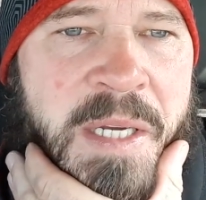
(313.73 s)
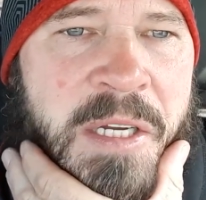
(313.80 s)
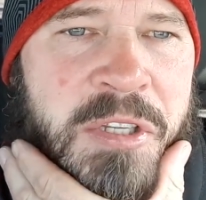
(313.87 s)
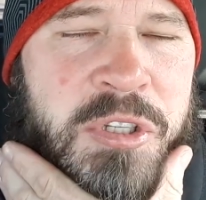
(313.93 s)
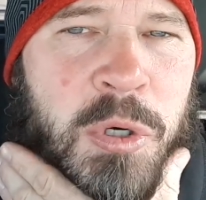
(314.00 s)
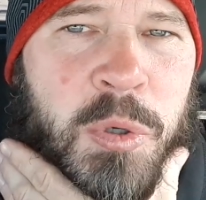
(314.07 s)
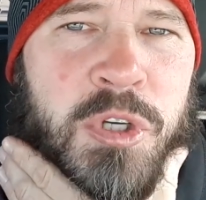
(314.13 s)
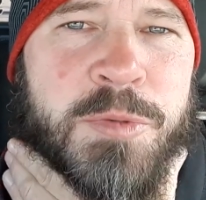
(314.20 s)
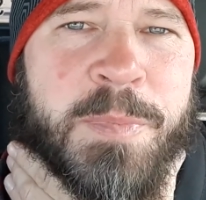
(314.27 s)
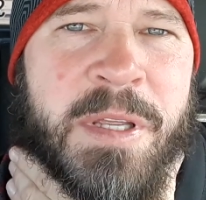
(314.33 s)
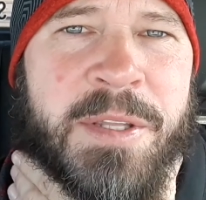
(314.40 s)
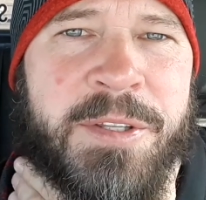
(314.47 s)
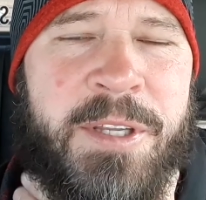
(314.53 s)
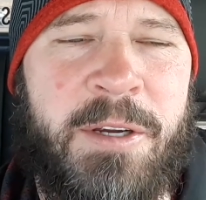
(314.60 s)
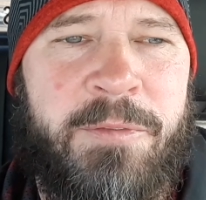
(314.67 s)
has always
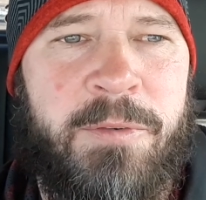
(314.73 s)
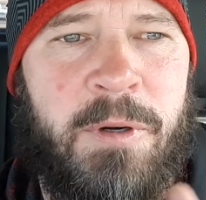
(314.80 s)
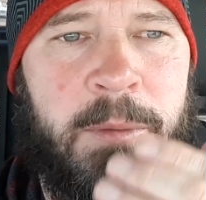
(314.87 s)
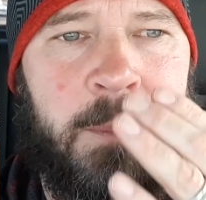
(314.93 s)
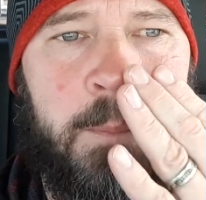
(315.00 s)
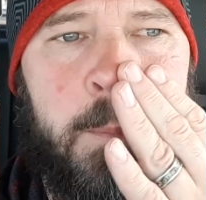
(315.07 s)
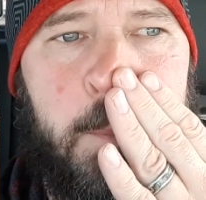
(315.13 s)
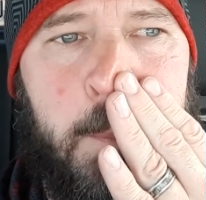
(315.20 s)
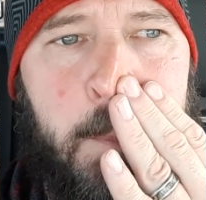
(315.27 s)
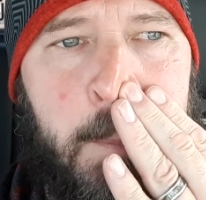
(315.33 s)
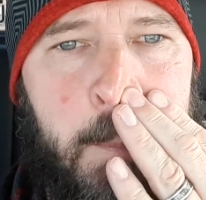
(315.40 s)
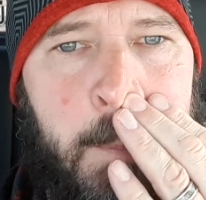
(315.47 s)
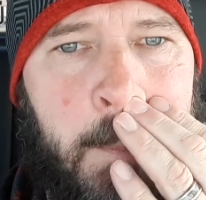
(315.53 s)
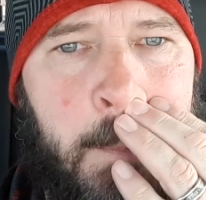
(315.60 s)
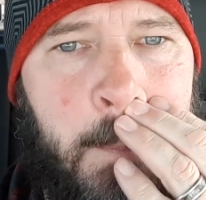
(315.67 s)
been different.
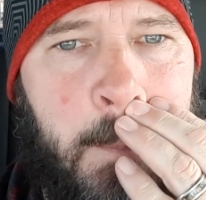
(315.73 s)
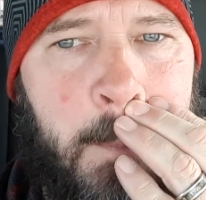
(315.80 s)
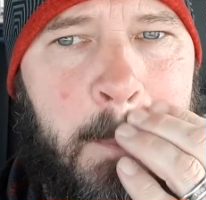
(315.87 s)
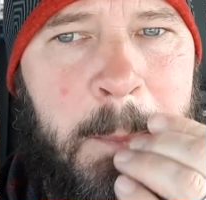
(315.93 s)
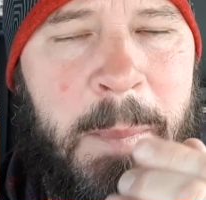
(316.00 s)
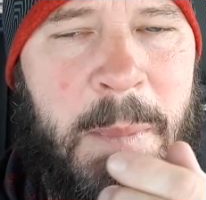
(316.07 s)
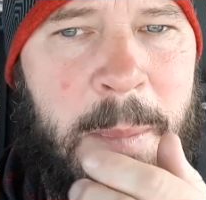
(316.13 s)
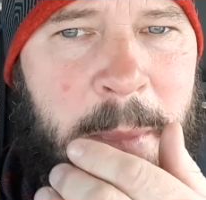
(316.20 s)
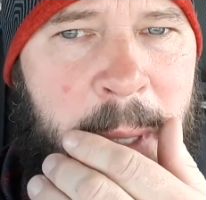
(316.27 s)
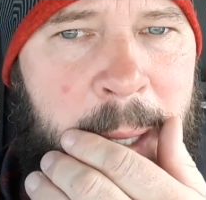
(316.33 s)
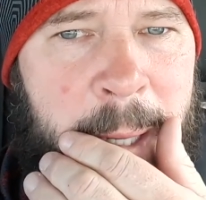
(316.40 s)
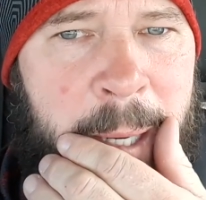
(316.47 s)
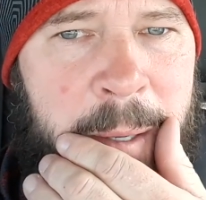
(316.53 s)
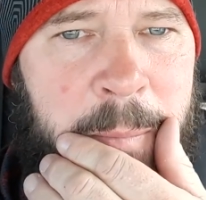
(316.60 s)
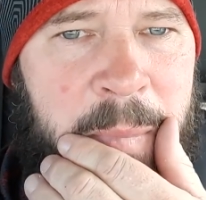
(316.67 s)

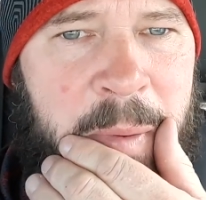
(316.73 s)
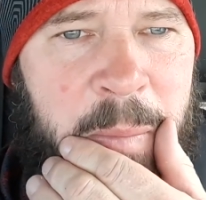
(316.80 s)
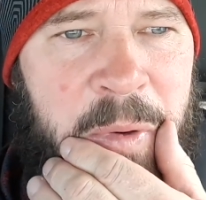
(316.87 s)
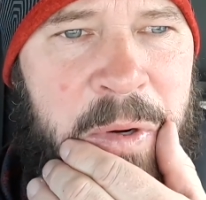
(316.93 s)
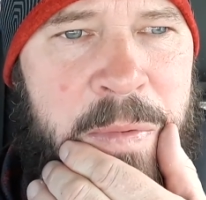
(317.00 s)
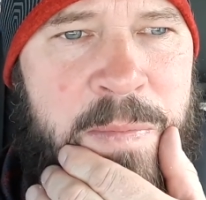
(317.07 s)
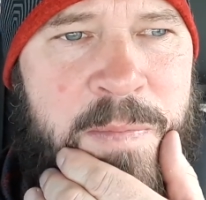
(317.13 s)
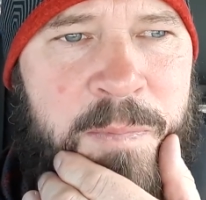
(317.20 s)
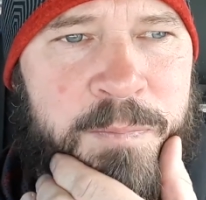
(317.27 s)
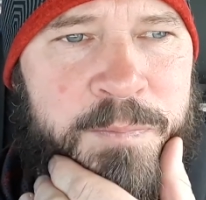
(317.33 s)
And I remember